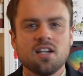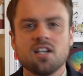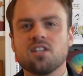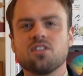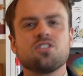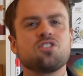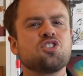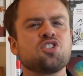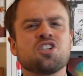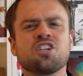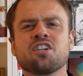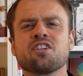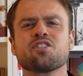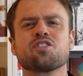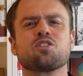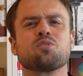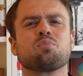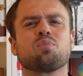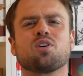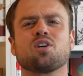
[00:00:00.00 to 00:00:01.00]
The sugar's
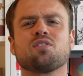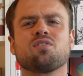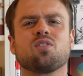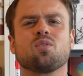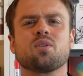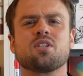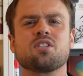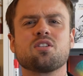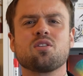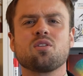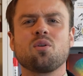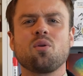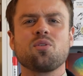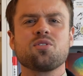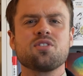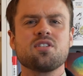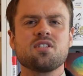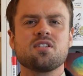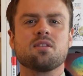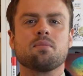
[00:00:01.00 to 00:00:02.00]
superfluous to the whole
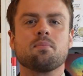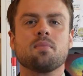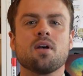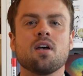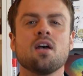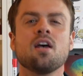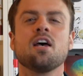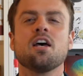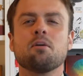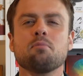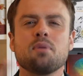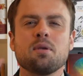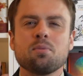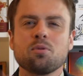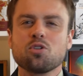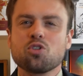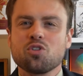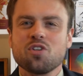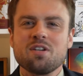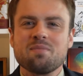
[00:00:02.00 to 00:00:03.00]
system. People
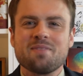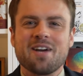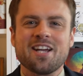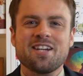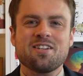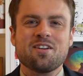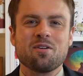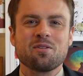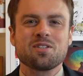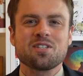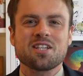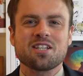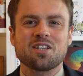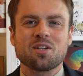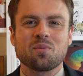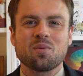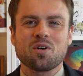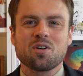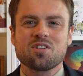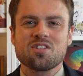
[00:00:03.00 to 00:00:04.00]
treat my notes like they're
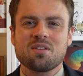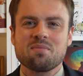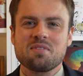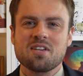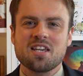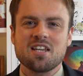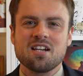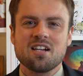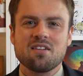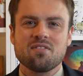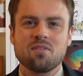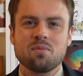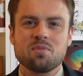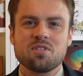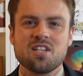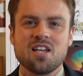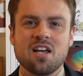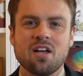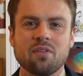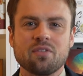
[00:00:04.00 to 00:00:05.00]
worth something in and of
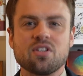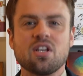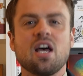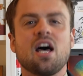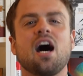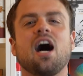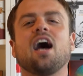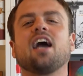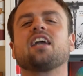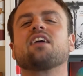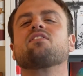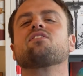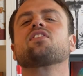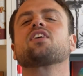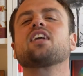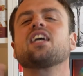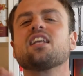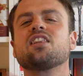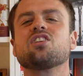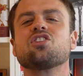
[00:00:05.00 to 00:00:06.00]
themselves. I can
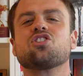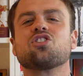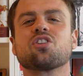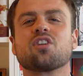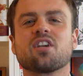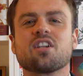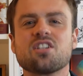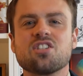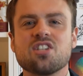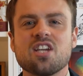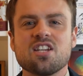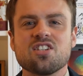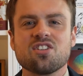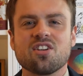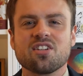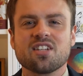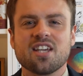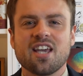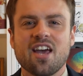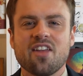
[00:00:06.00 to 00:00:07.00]
forget the sugar exchange
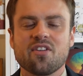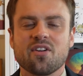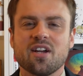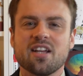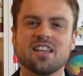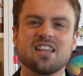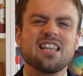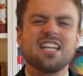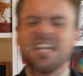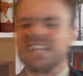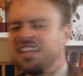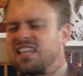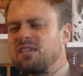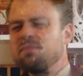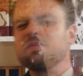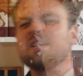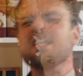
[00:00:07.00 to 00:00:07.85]
altogether and let them